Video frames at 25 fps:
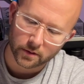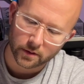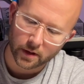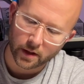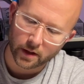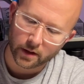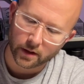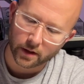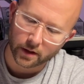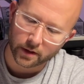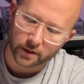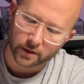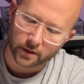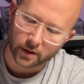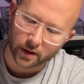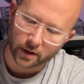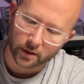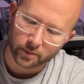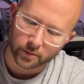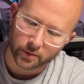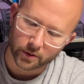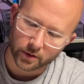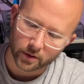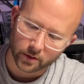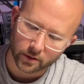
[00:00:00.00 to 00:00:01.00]
kind of like a
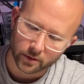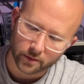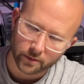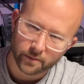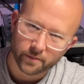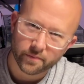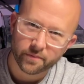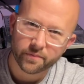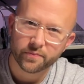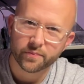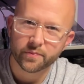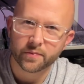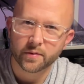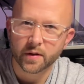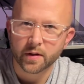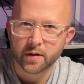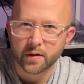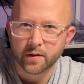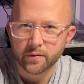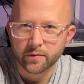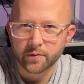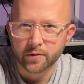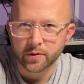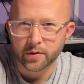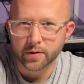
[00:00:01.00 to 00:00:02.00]
duckbill,
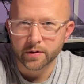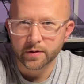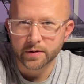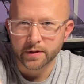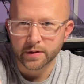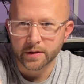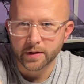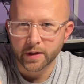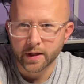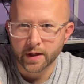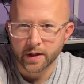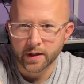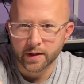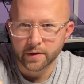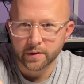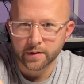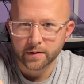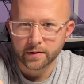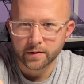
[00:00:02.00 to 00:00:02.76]
if you can see that.